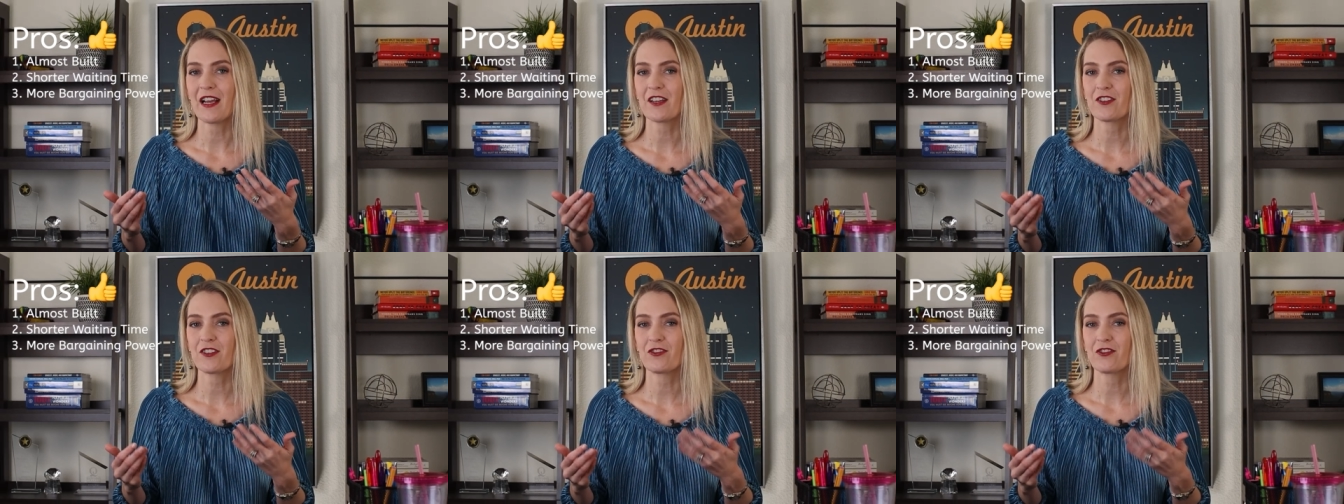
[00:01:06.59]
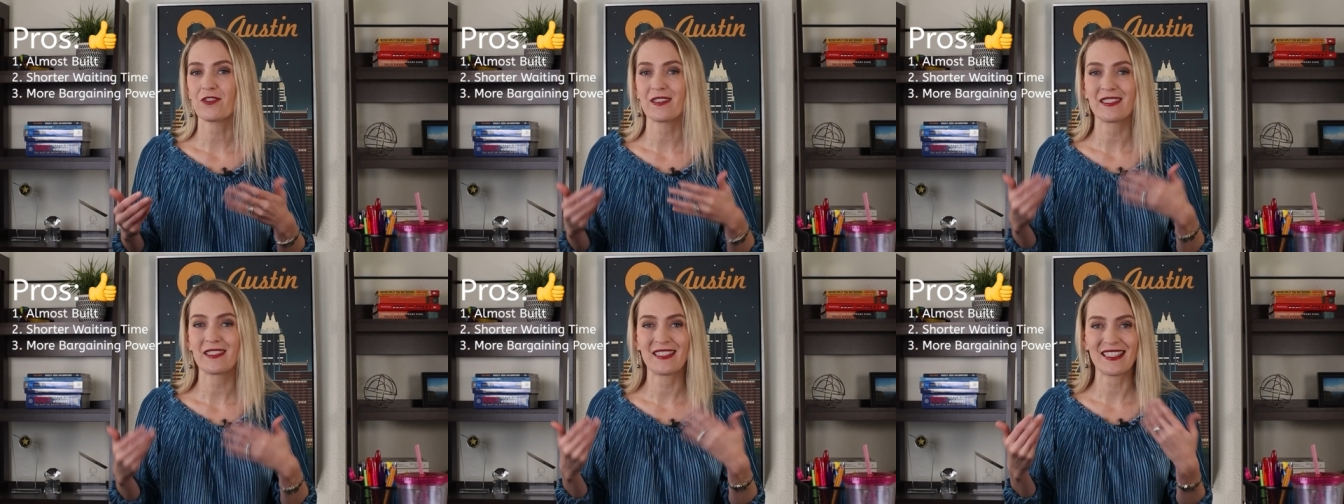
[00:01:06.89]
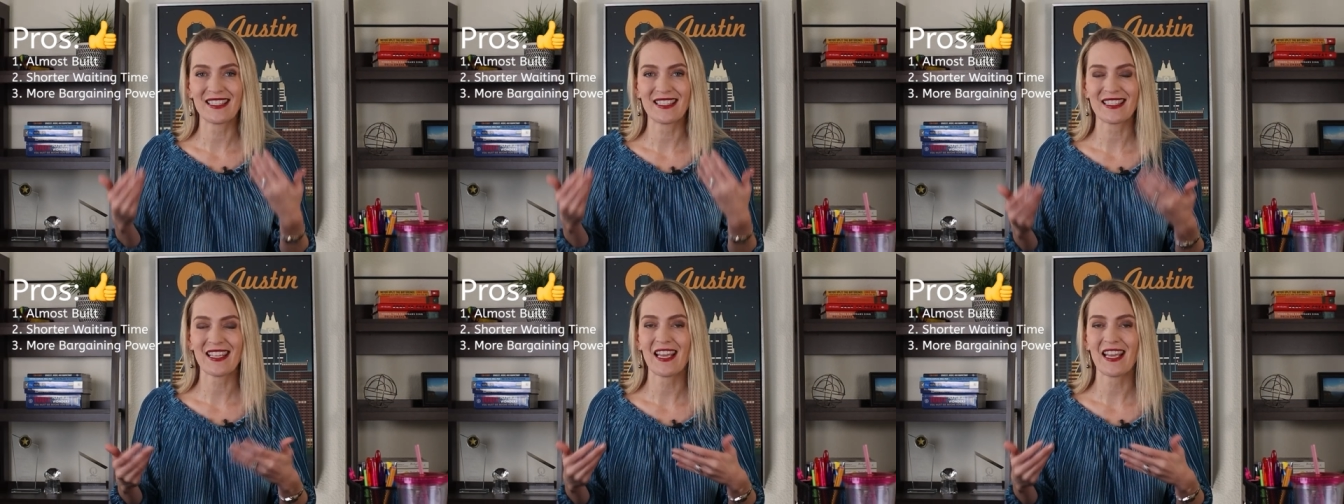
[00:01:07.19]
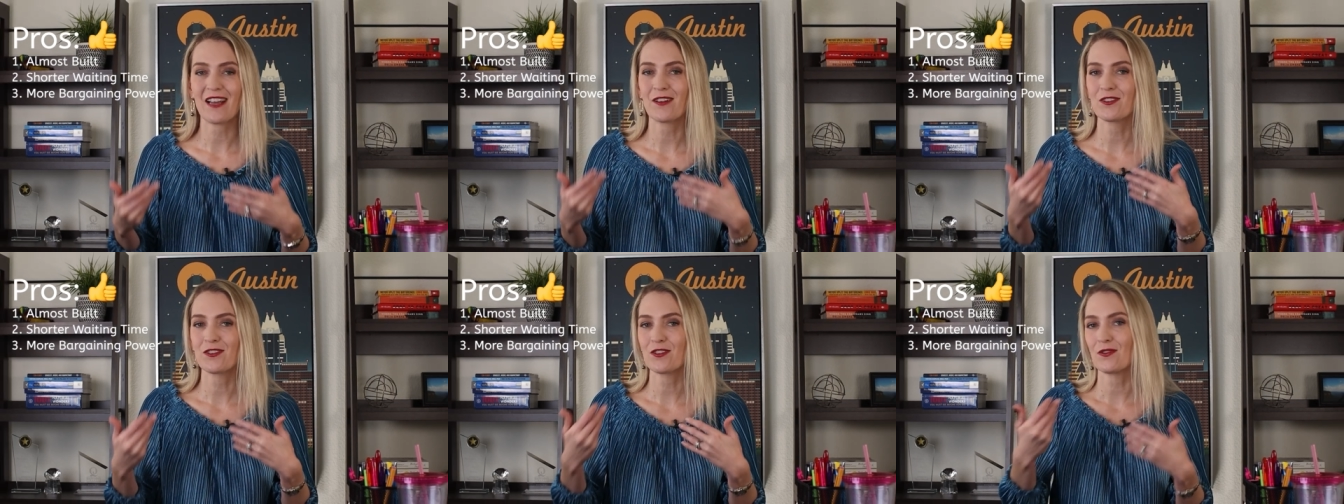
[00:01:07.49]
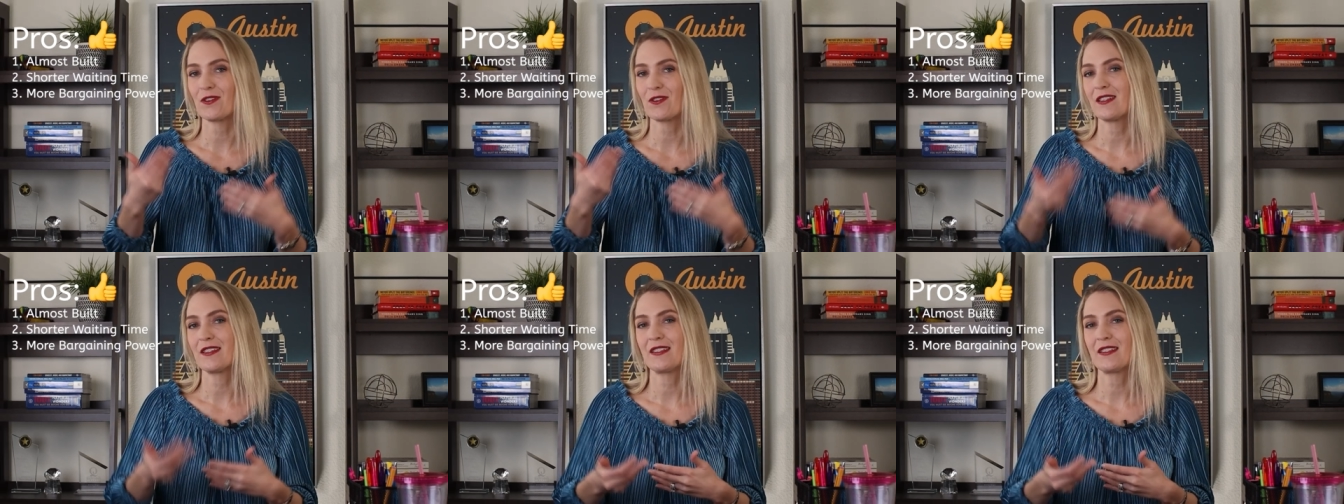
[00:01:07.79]
extra discounts
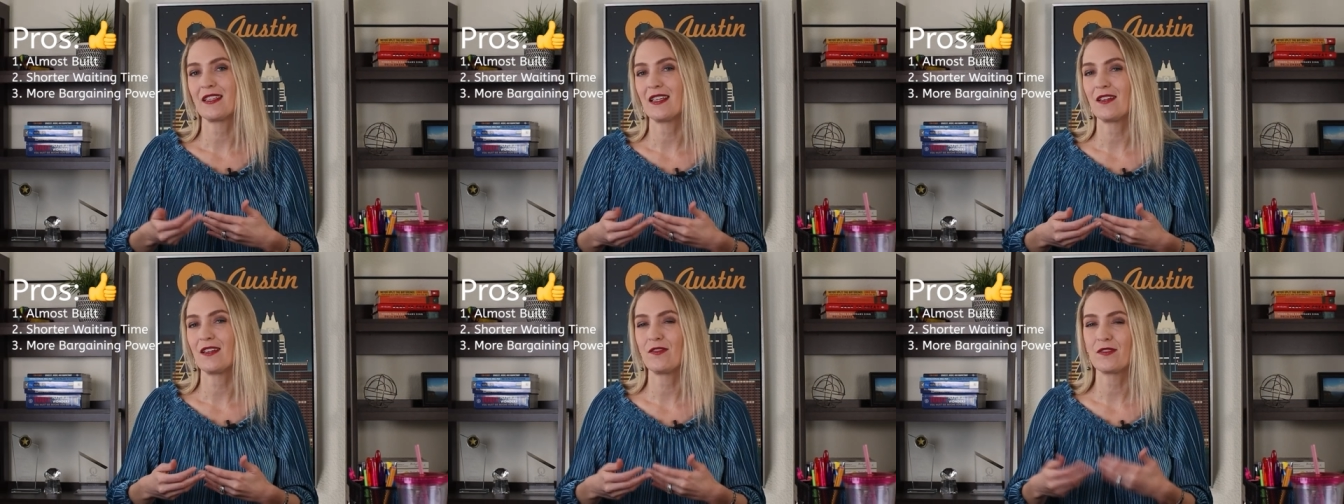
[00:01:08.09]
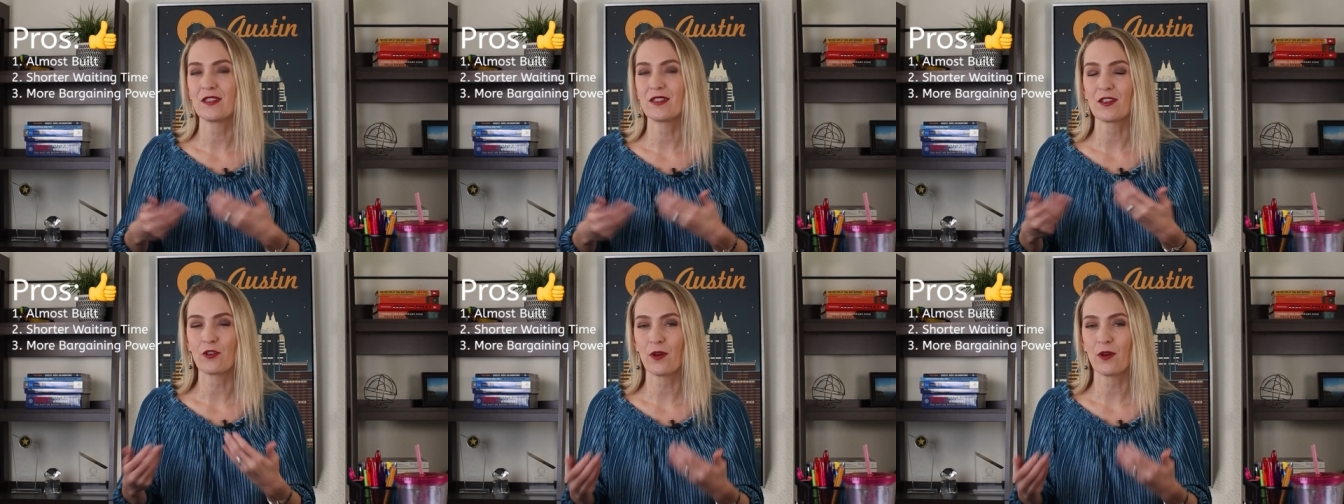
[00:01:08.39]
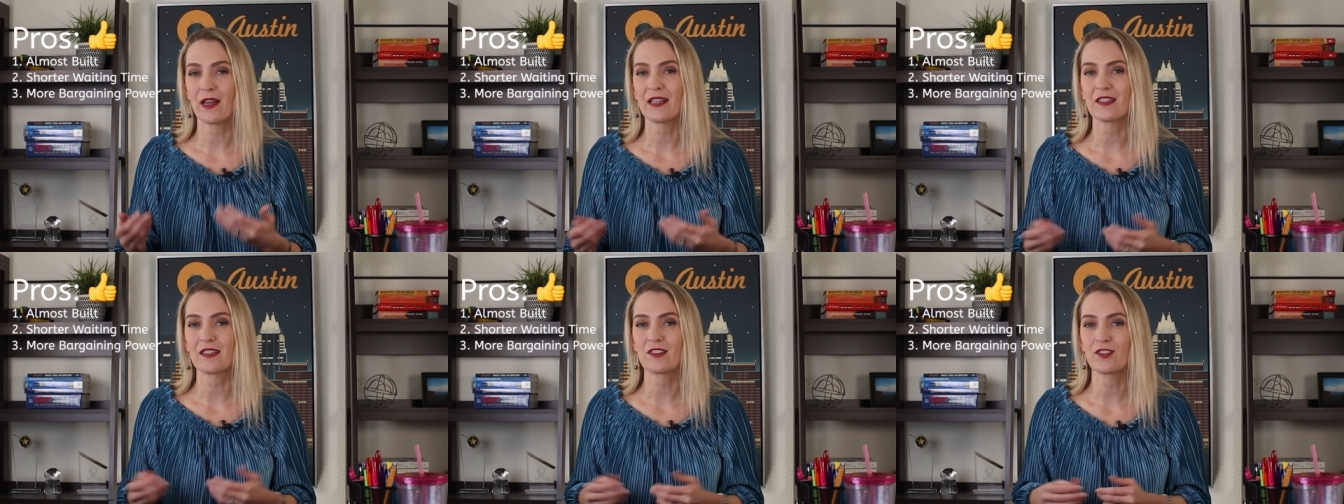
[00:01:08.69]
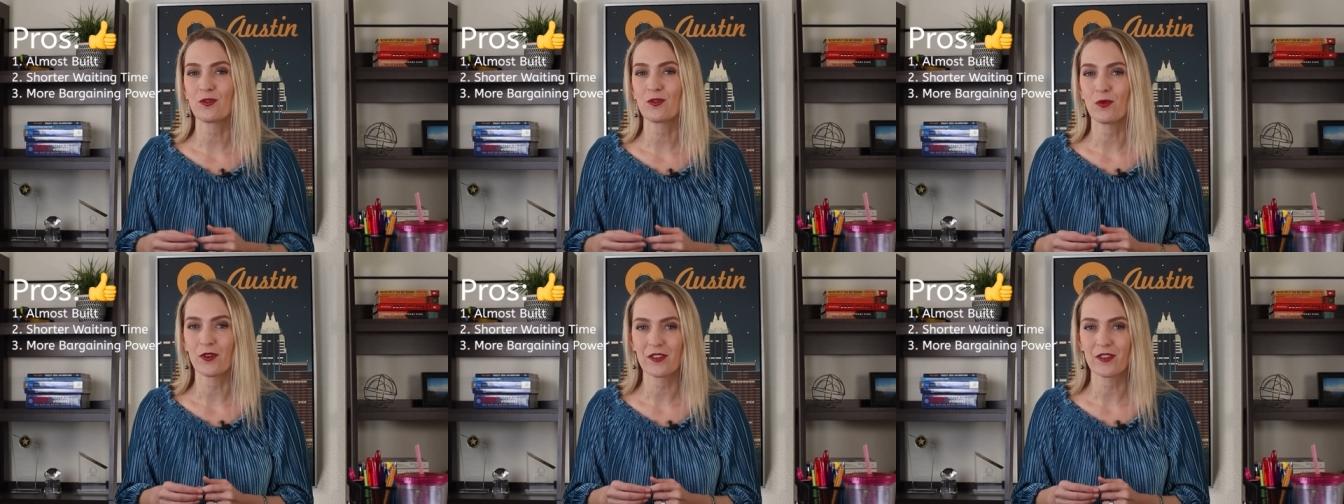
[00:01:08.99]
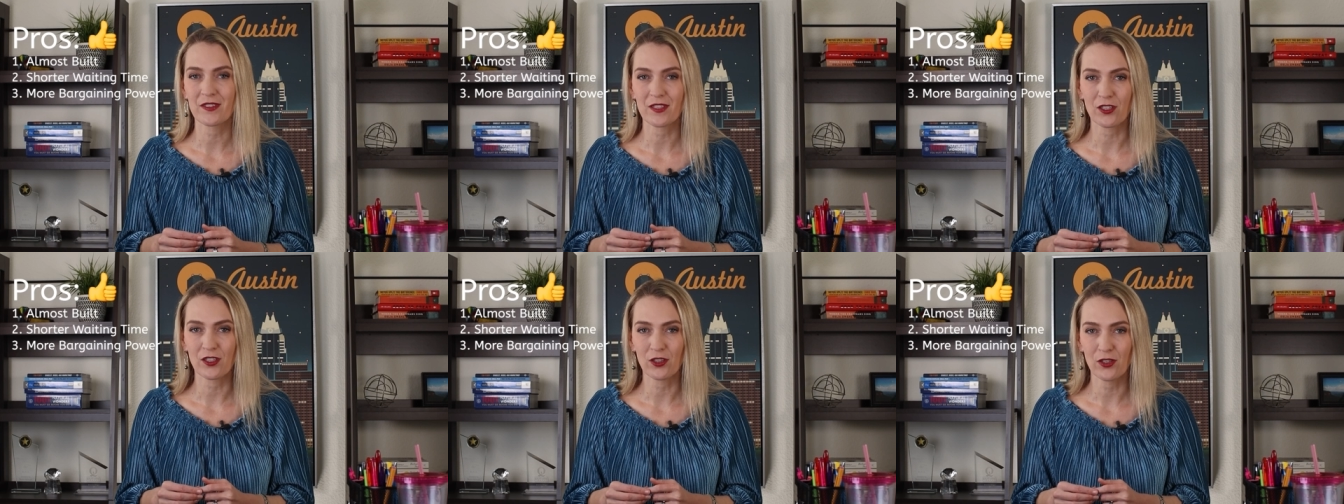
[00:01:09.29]
or incentives and credits
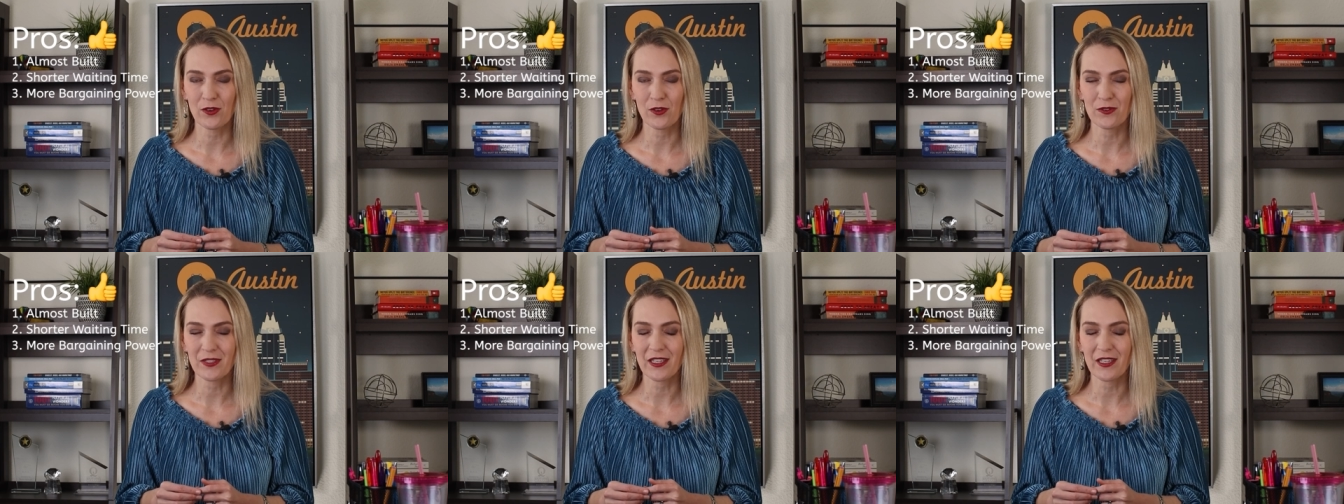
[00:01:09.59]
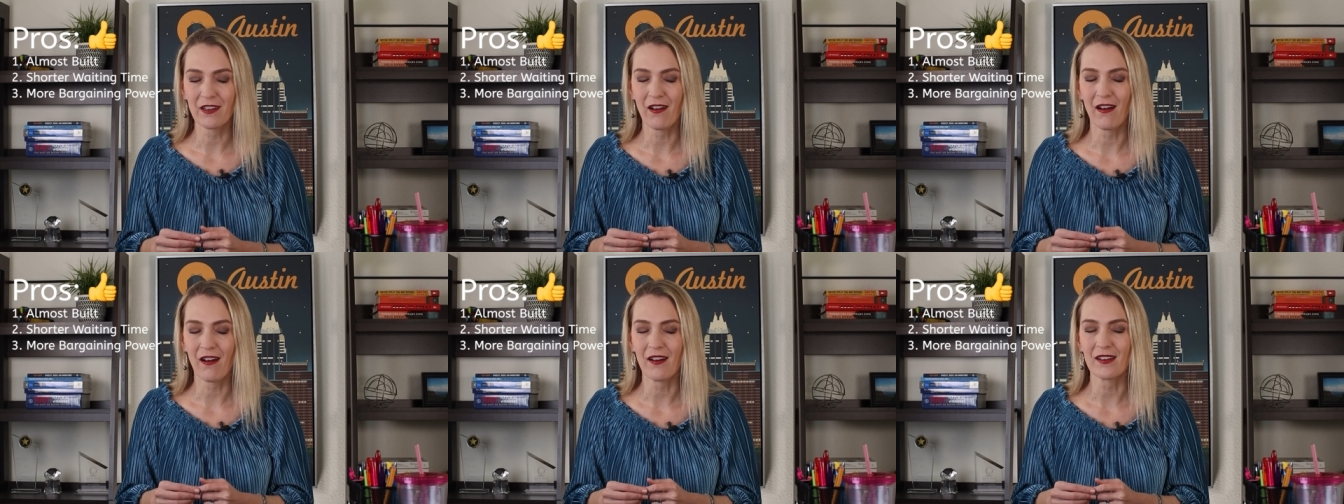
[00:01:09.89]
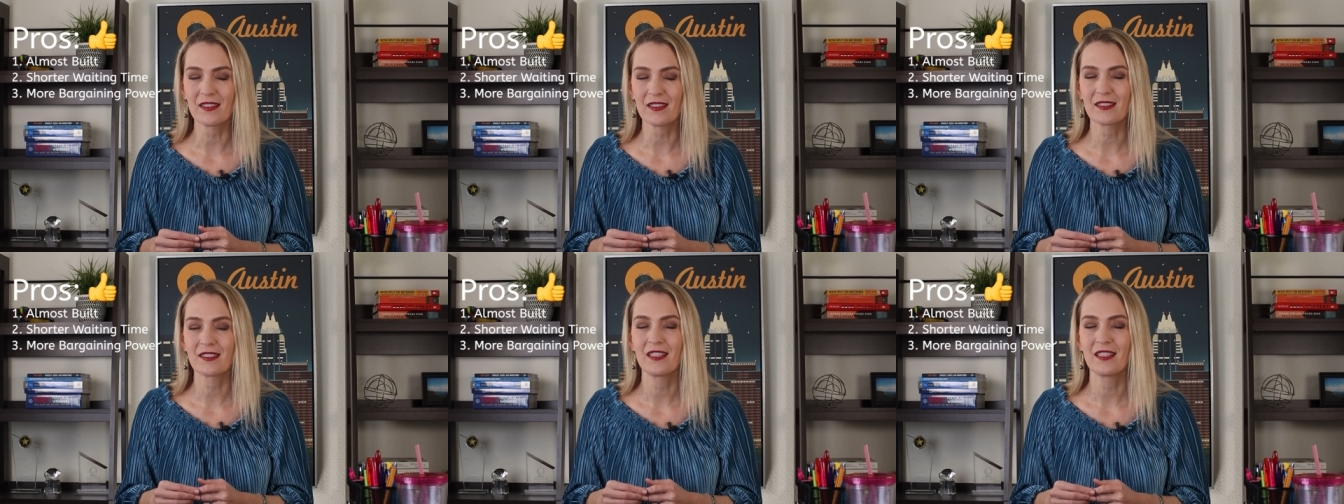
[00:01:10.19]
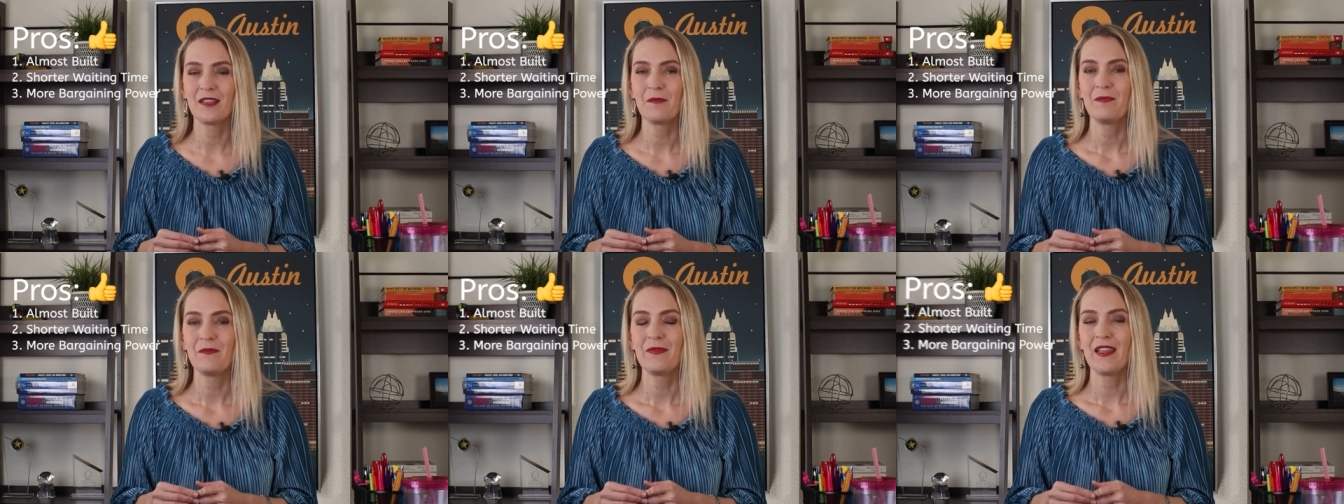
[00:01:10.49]
towards the closing cost.